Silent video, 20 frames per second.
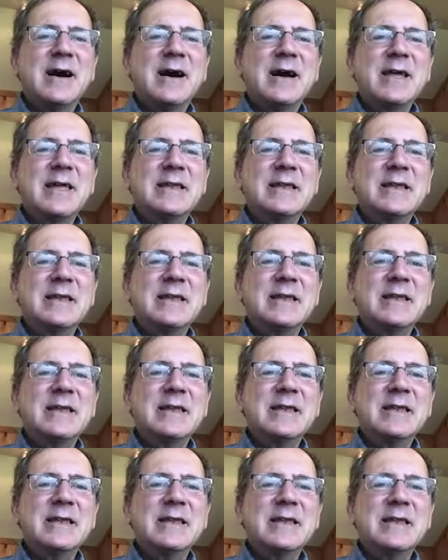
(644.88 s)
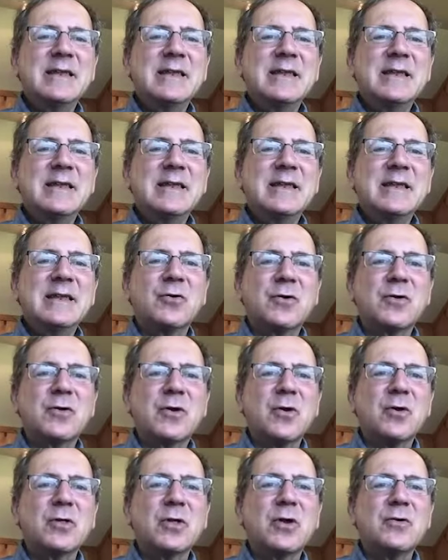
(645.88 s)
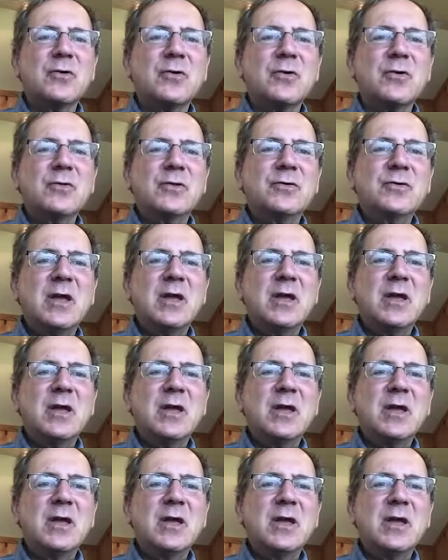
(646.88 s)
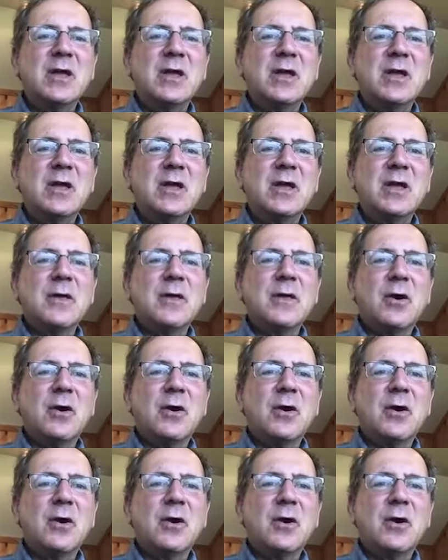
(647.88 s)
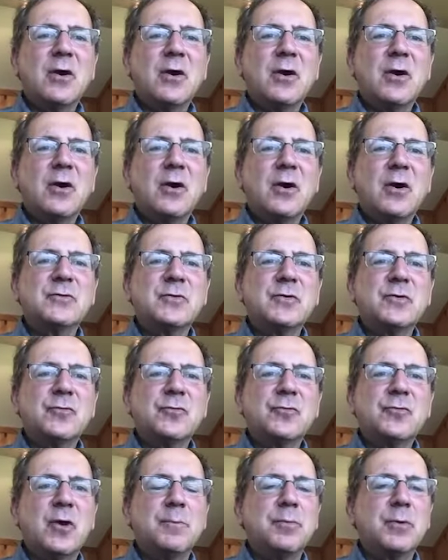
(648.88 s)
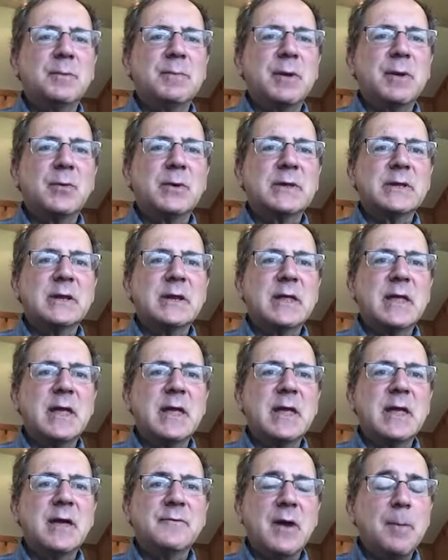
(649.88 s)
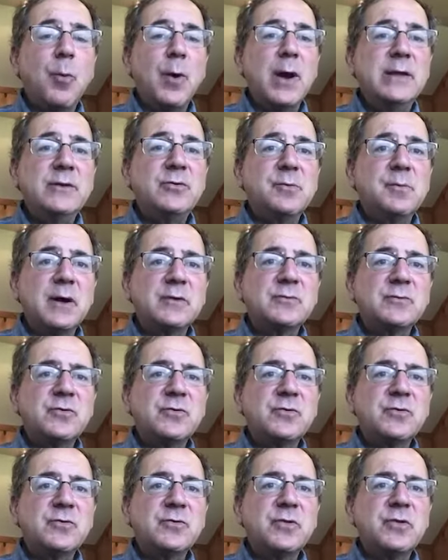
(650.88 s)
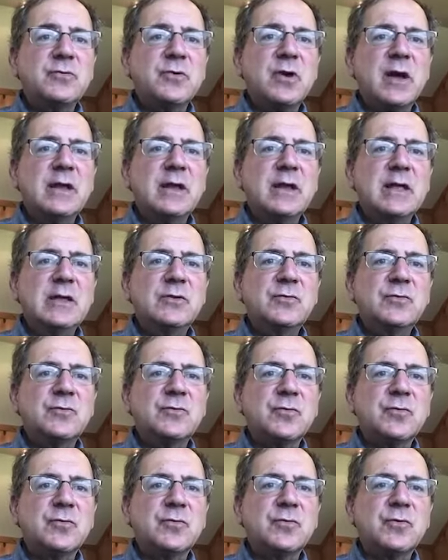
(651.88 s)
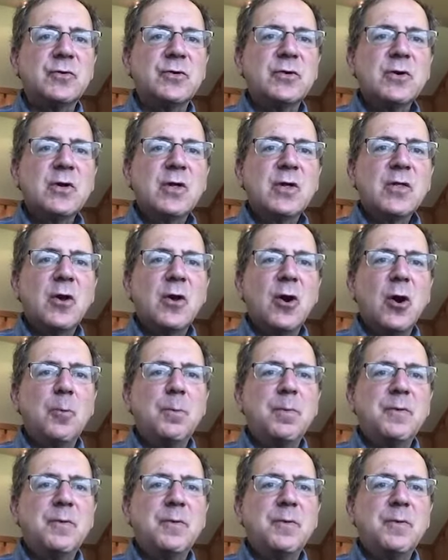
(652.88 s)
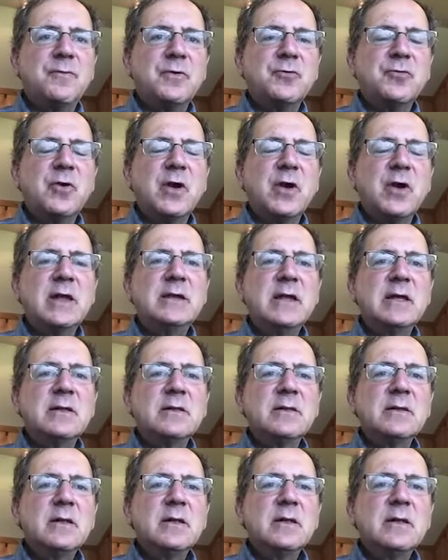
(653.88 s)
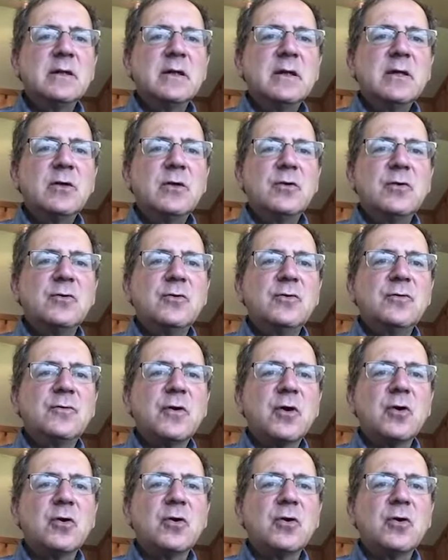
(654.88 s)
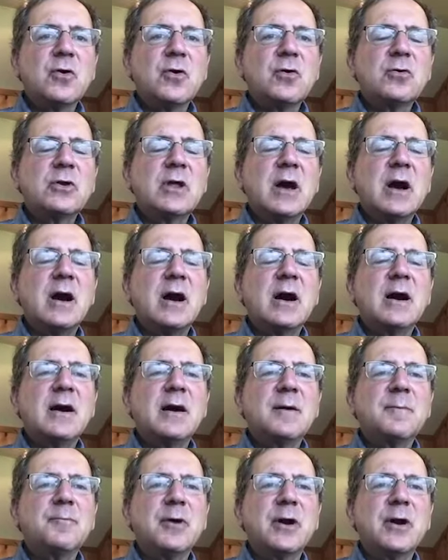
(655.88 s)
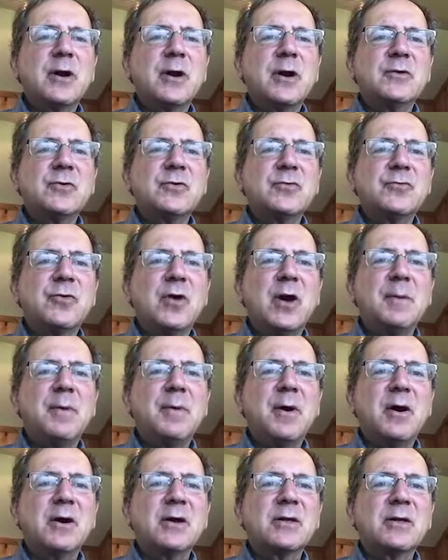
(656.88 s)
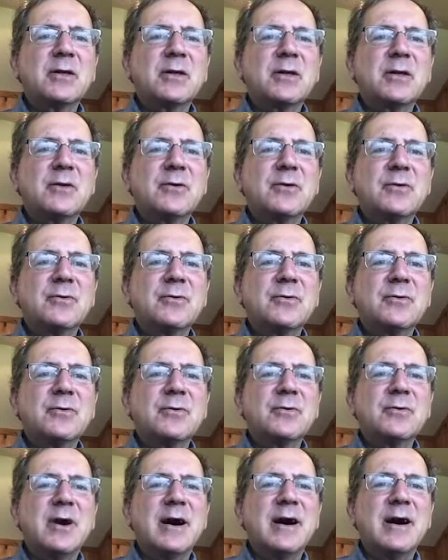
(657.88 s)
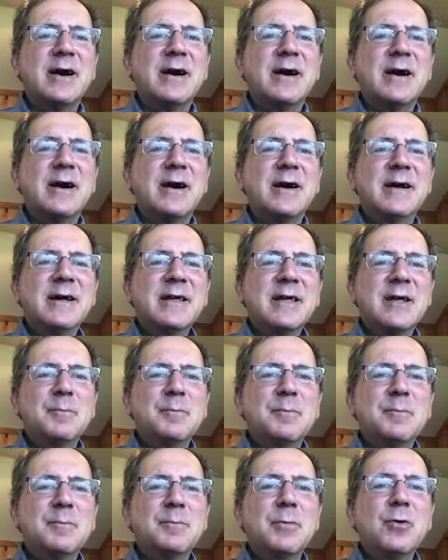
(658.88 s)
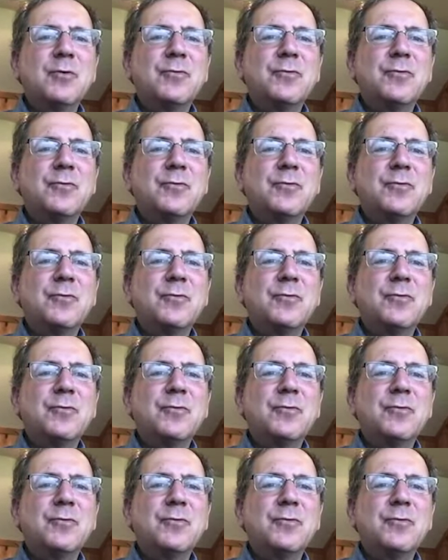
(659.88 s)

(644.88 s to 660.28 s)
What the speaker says: in his statements earlier this year, the argument that President Trump would have been willing to give up way too much to the Chinese for the hope of a trade deal. You've heard President Trump argue a move